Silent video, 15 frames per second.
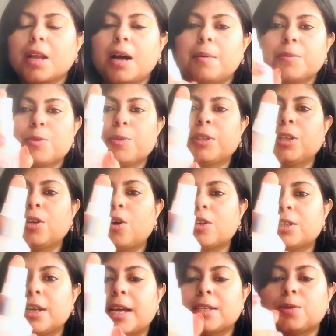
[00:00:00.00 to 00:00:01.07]
comes with a
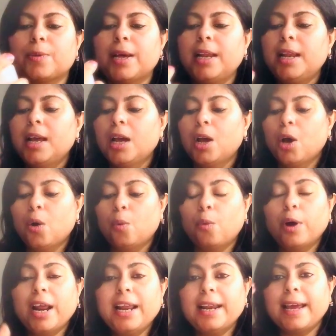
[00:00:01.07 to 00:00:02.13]
nozzle as well.
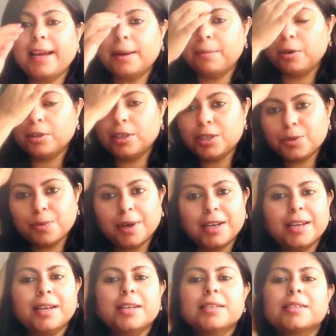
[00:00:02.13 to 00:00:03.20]
What I like about this
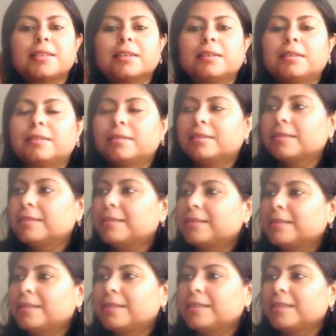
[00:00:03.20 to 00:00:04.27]
one is the
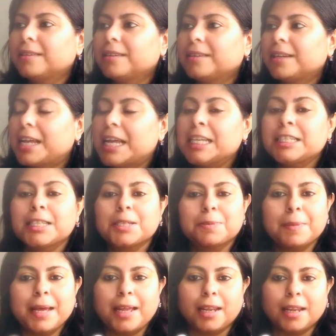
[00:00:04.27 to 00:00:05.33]

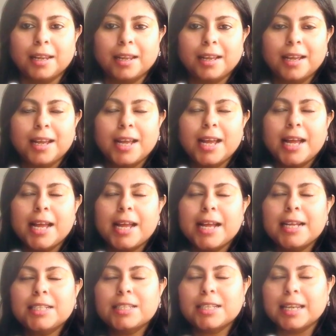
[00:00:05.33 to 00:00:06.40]
smell.
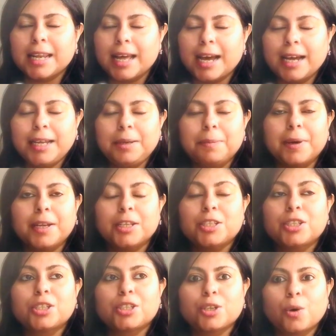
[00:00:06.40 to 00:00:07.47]
It's light, but
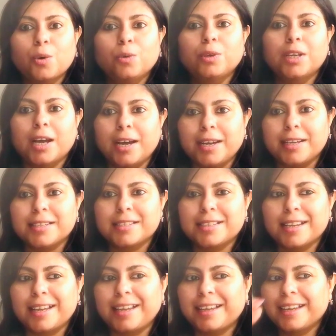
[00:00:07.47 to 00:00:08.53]
it's so nice.
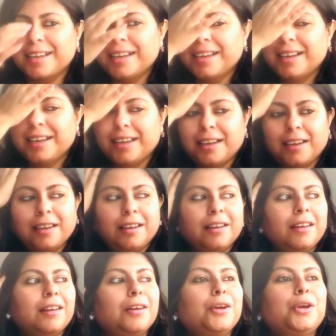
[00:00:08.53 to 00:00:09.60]
Like,
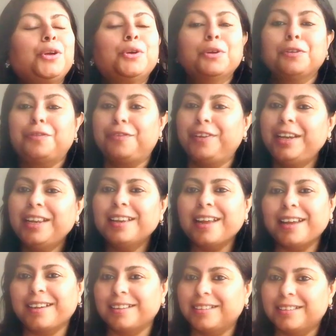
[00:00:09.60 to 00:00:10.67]
you'll feel
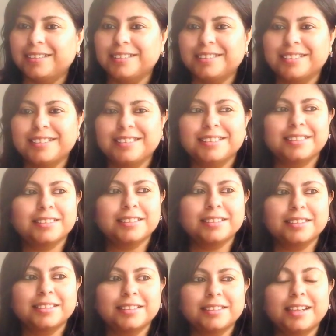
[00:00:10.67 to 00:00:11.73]
like a
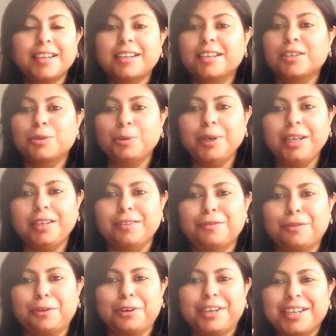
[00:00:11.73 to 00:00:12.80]
queen,
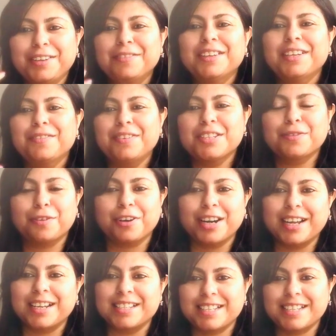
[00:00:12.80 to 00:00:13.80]
for even if it's for like